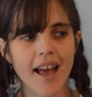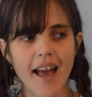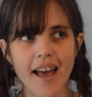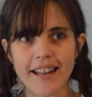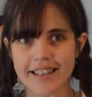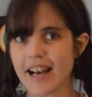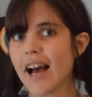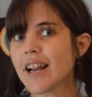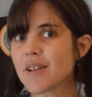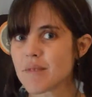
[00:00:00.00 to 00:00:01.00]
it
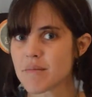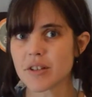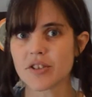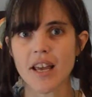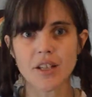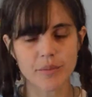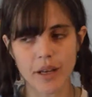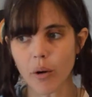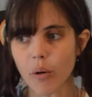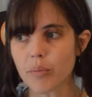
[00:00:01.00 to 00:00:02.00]
kind of made me change
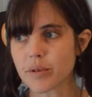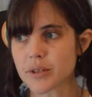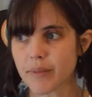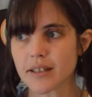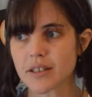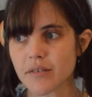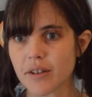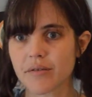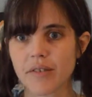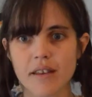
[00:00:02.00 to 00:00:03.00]
my whole perspective
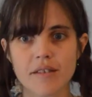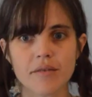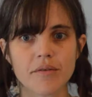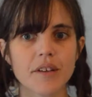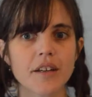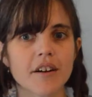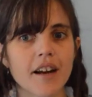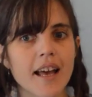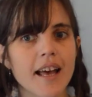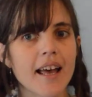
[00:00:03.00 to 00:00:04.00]
on faith and fear.
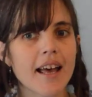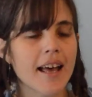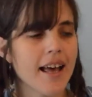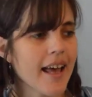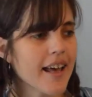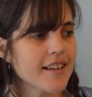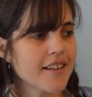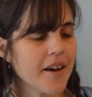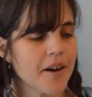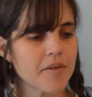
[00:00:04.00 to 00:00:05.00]

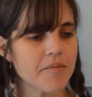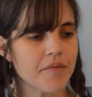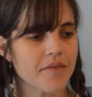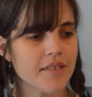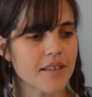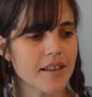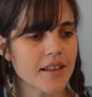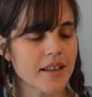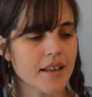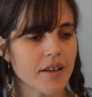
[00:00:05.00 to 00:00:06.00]
And
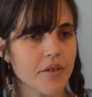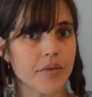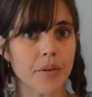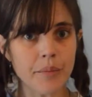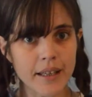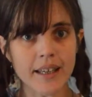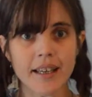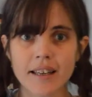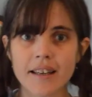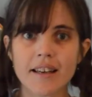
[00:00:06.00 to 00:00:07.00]
for
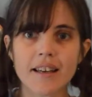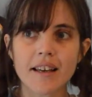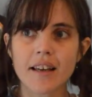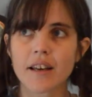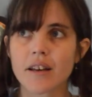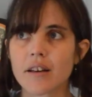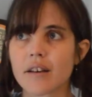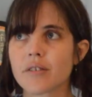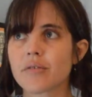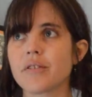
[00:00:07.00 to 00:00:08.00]
me,
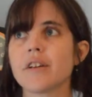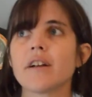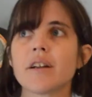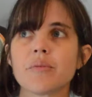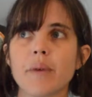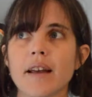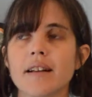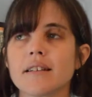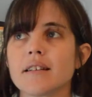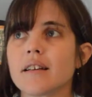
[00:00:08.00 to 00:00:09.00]
fear has been